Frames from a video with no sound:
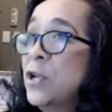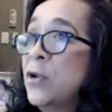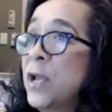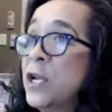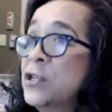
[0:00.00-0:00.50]
who
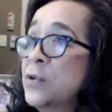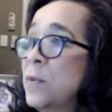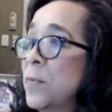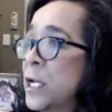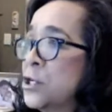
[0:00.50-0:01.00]
hears you? The
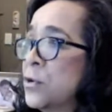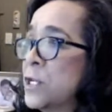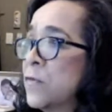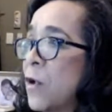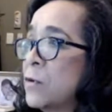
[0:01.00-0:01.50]
picture
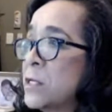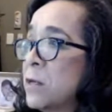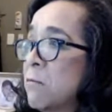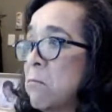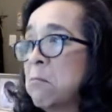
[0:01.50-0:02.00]
is
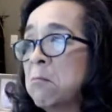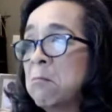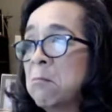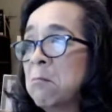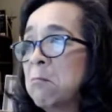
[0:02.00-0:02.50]
frozen.
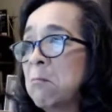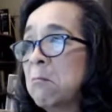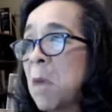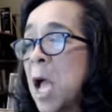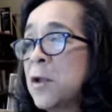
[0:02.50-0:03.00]

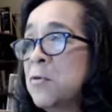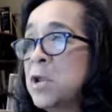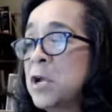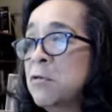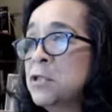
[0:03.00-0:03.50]
I don't
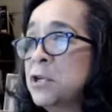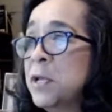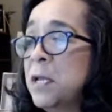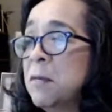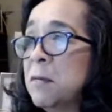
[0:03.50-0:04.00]
know,
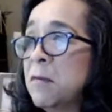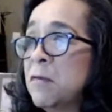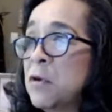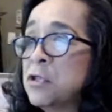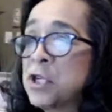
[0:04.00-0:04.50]
Judy.
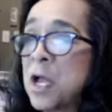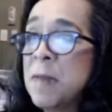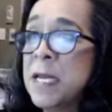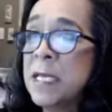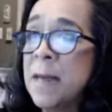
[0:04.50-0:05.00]
Folks chime
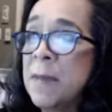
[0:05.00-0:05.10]
in and let me